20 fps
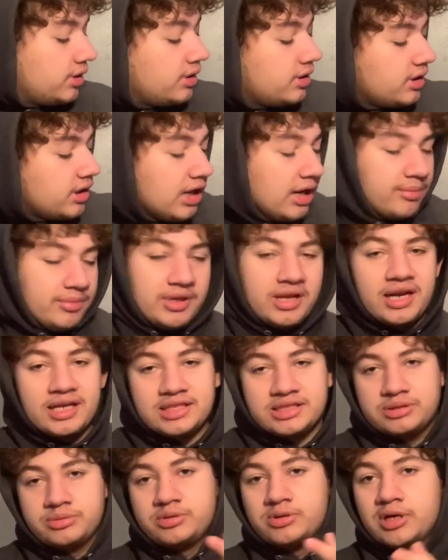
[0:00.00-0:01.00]
Then I
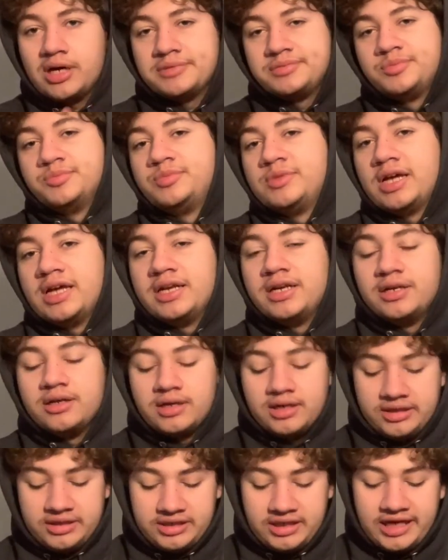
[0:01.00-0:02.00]
just grab some 10
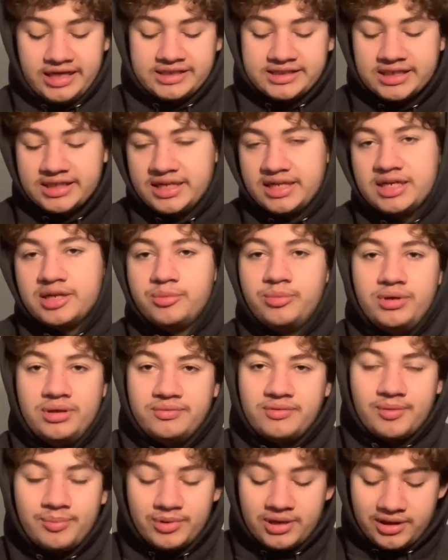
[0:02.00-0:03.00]
in case I need to beef
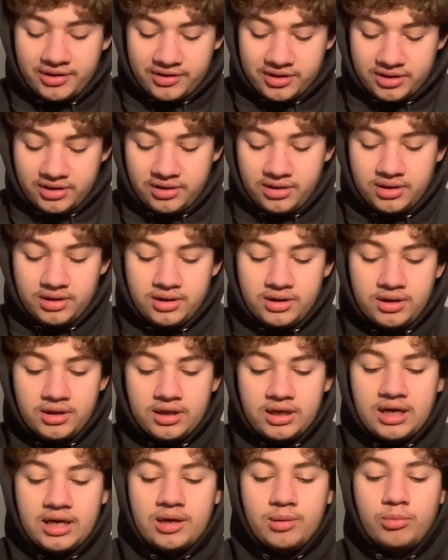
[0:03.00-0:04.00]
up anything,
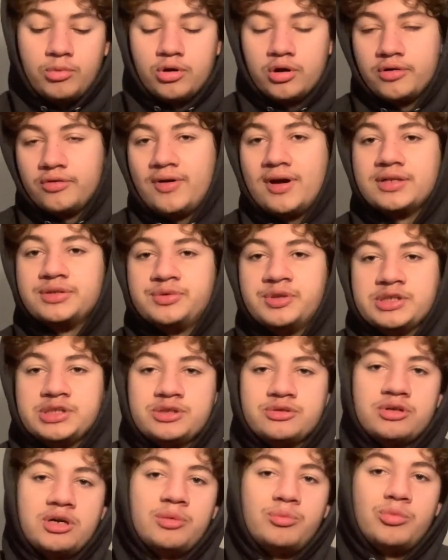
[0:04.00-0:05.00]
or if I was
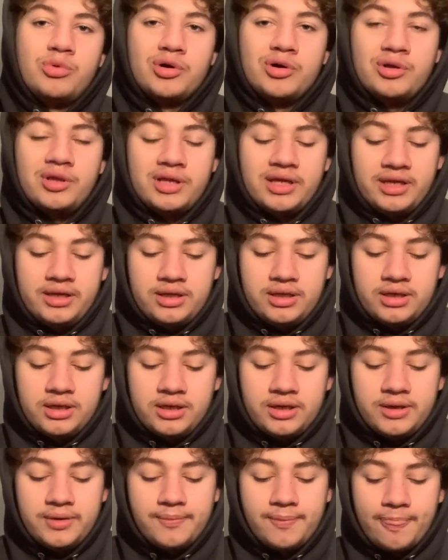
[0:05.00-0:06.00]
fishing around more like
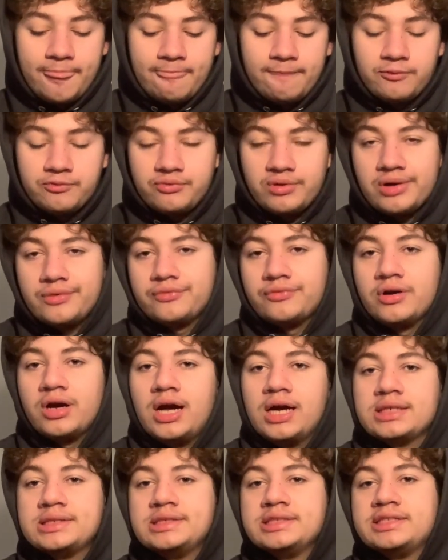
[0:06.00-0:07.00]
rough
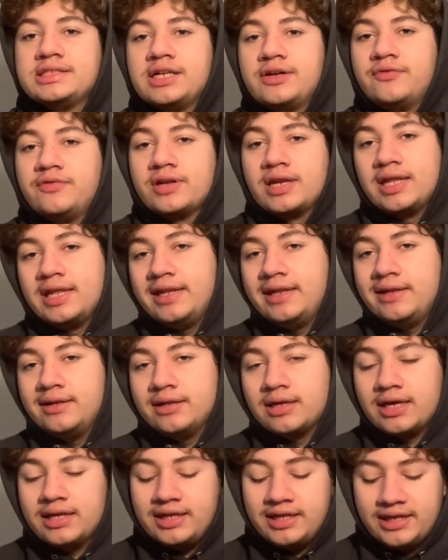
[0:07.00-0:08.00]
rocks and stuff and
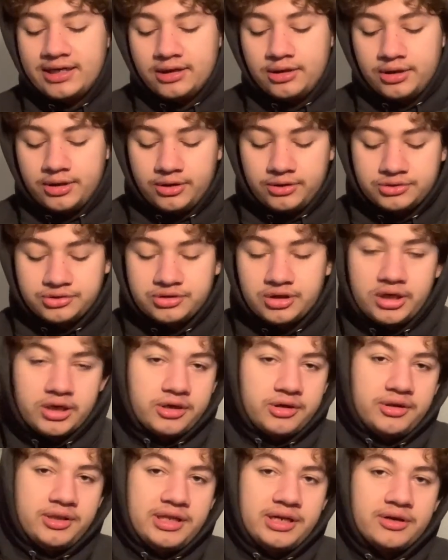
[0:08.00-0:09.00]
I needed a little
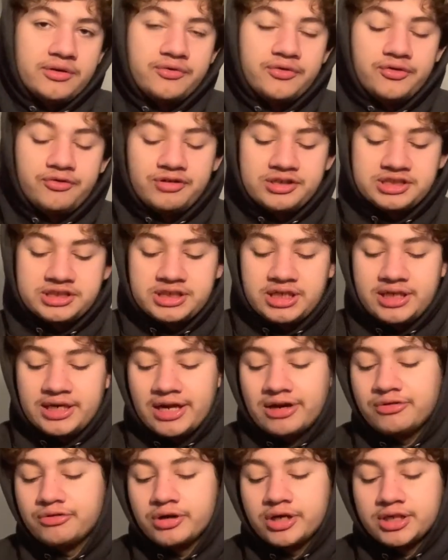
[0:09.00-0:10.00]
stronger leader for fishing a
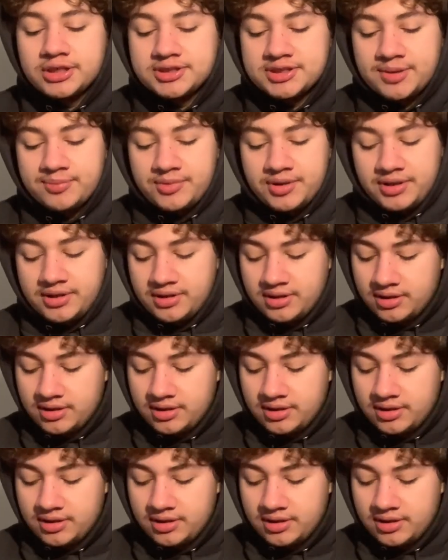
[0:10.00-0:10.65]
Ned rig or something.